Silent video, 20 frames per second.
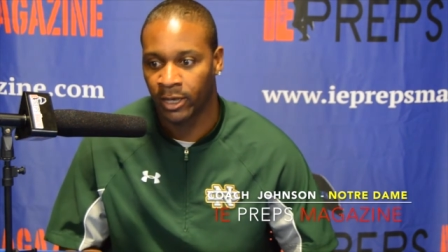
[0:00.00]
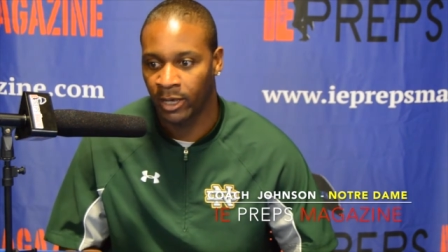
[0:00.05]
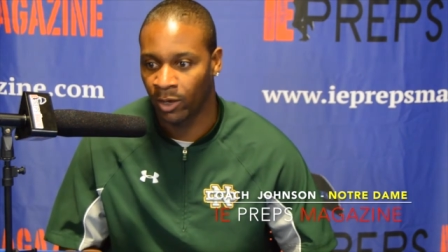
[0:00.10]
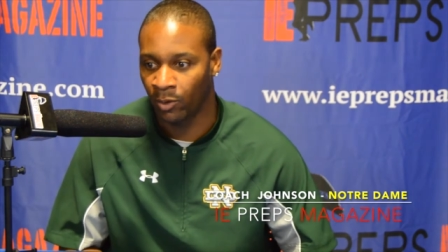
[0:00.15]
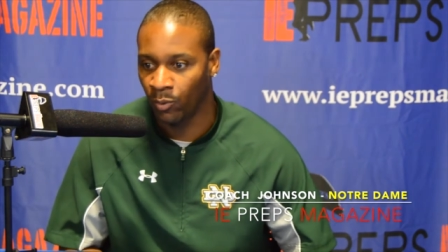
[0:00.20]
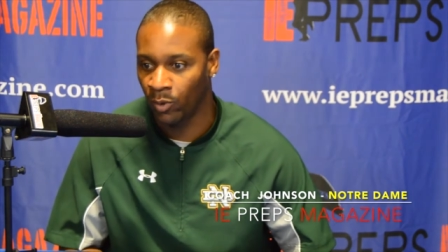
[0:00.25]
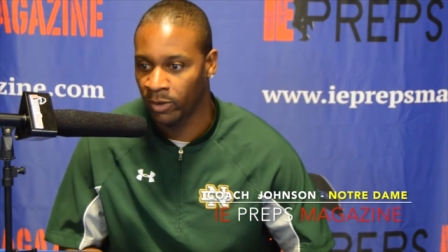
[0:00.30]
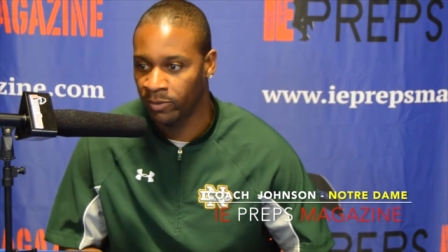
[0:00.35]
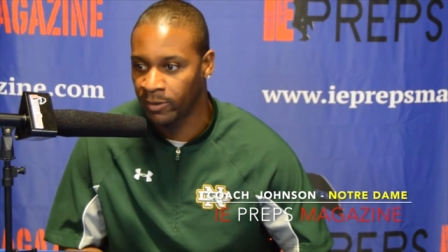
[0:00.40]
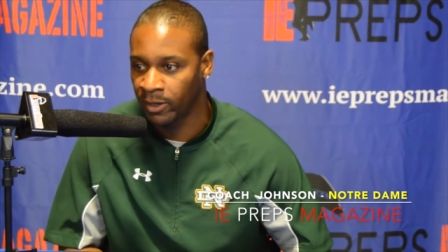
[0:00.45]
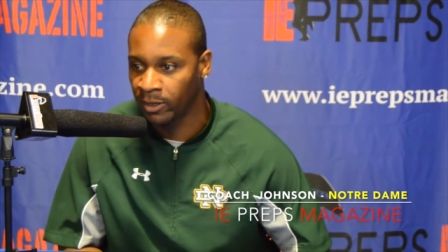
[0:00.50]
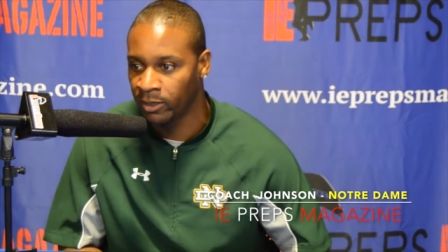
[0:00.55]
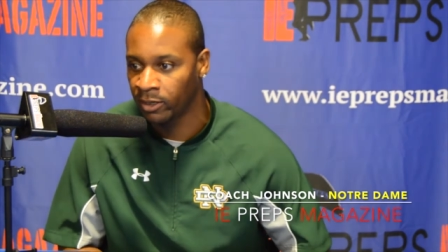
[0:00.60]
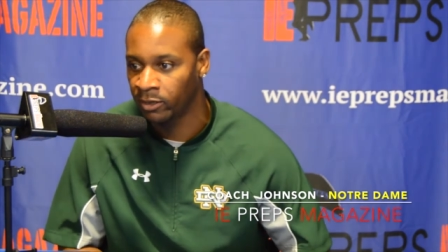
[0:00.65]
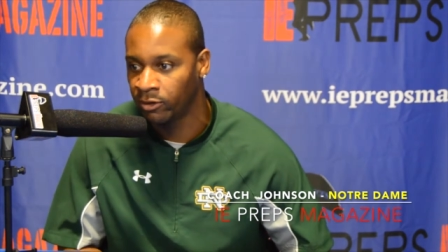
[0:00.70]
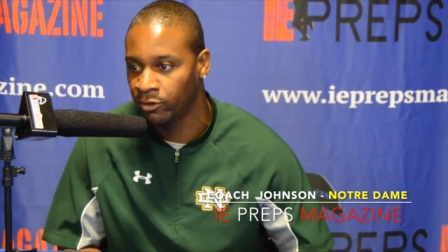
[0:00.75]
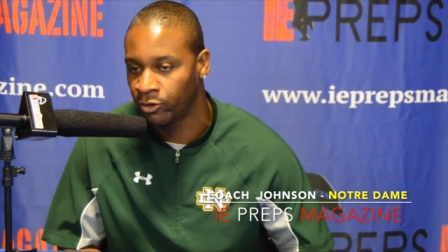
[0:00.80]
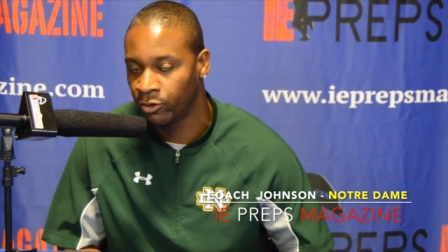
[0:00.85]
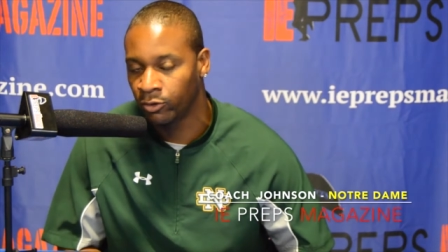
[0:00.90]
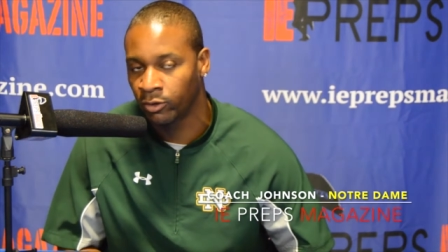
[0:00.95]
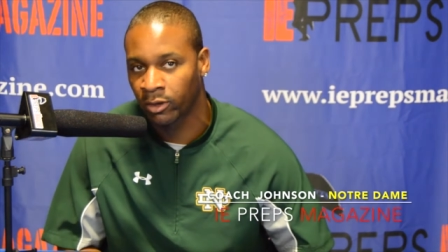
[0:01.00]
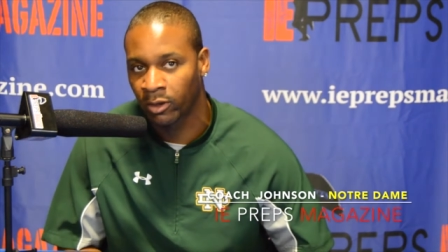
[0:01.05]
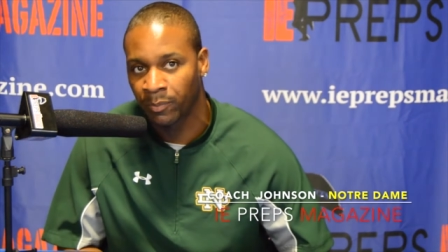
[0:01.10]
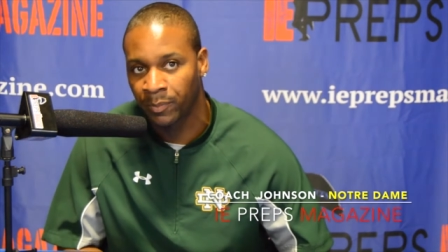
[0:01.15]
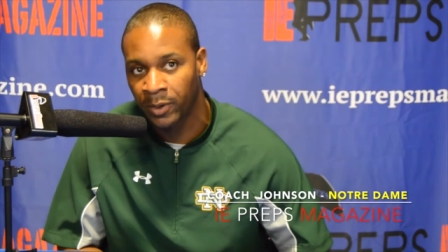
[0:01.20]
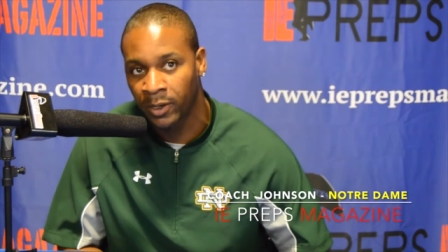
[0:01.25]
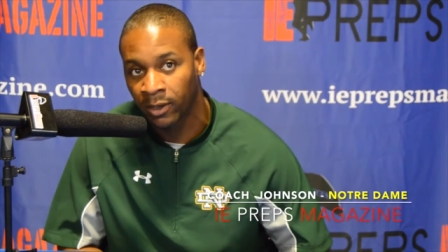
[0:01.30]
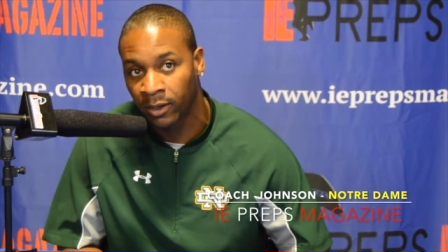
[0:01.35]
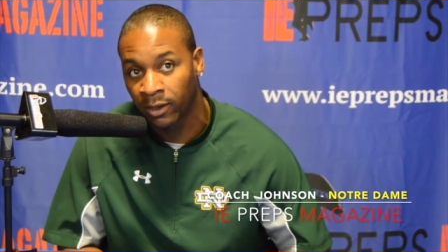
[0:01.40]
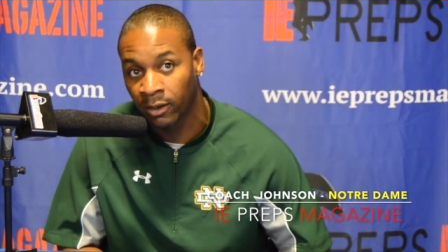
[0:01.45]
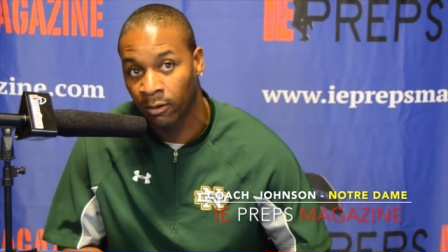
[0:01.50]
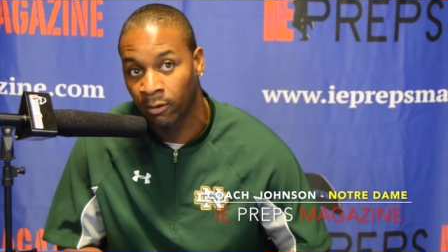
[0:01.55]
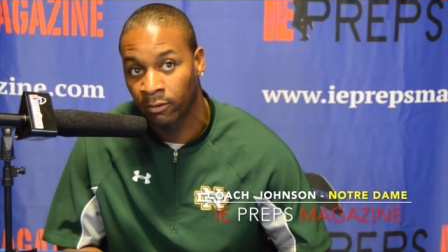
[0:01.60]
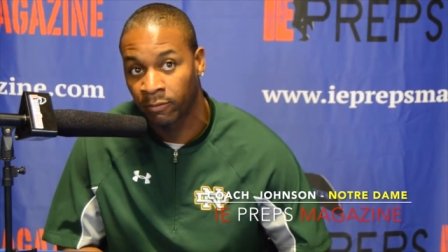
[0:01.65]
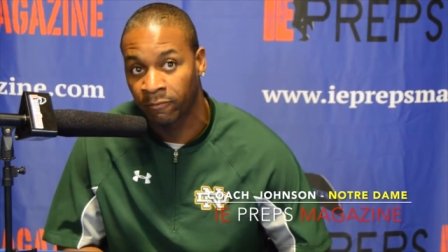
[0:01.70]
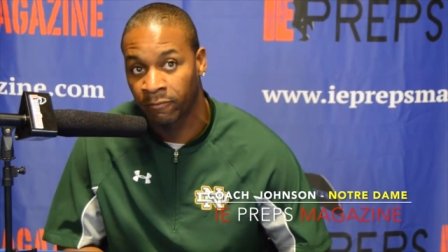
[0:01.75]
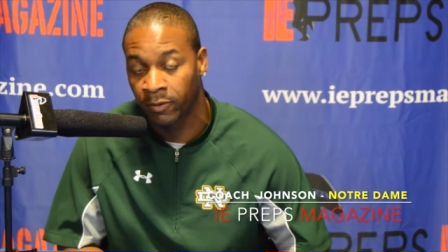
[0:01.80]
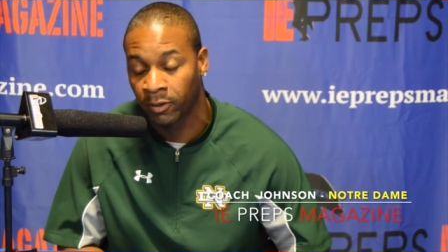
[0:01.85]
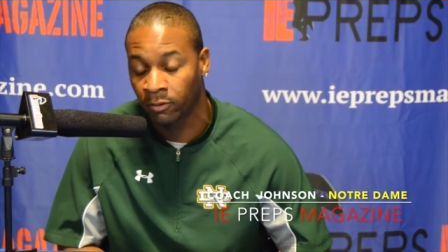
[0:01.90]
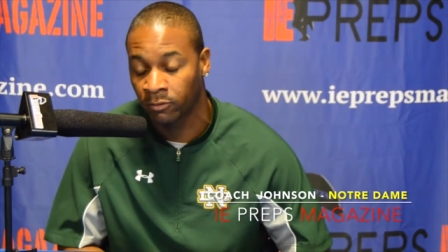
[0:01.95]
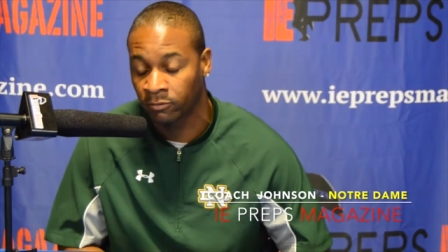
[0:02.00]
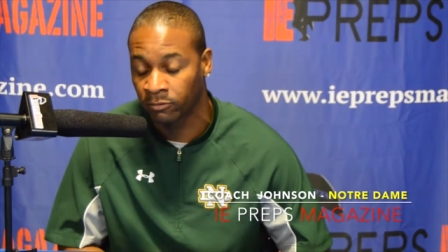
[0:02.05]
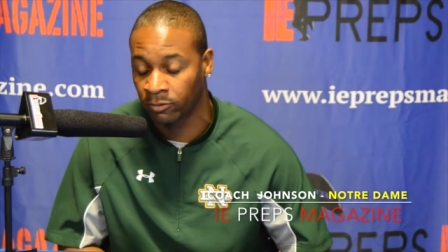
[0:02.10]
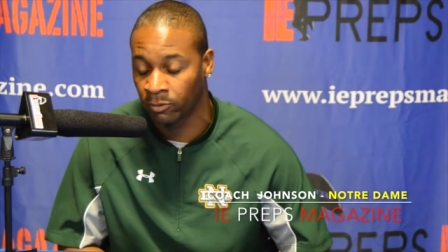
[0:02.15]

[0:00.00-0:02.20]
and what they need to do to compete and get on the field.